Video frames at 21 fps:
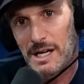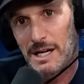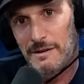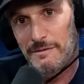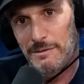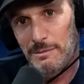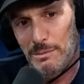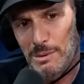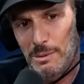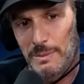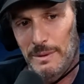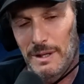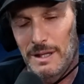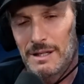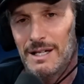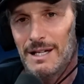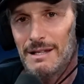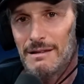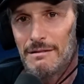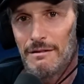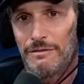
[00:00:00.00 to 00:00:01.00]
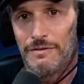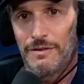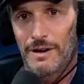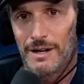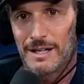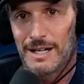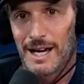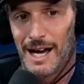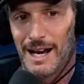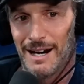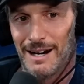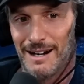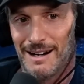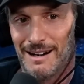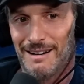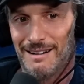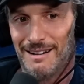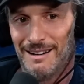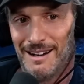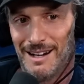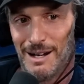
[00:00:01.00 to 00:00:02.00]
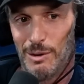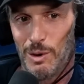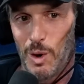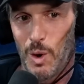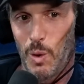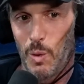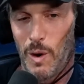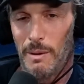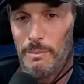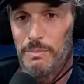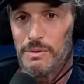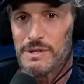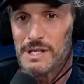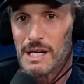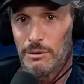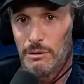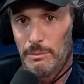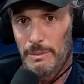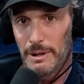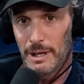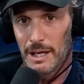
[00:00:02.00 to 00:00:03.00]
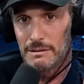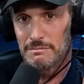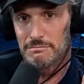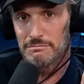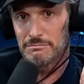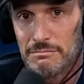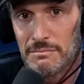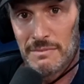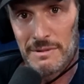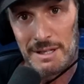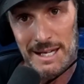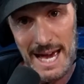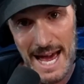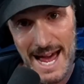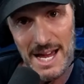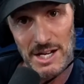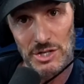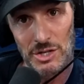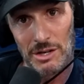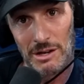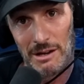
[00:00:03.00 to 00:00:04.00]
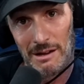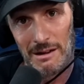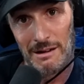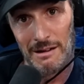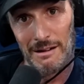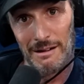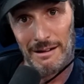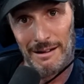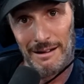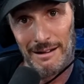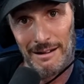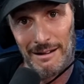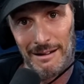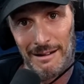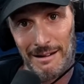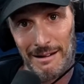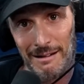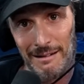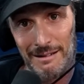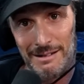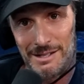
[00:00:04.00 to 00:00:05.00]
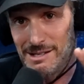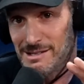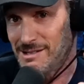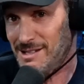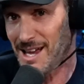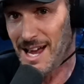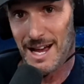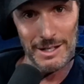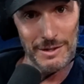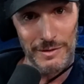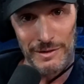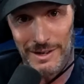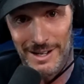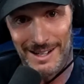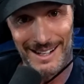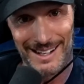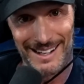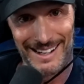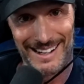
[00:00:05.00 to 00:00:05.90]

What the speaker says: of them would be like, get the fuck out of here. Well, 1% would be like, cash? Is this tax-free?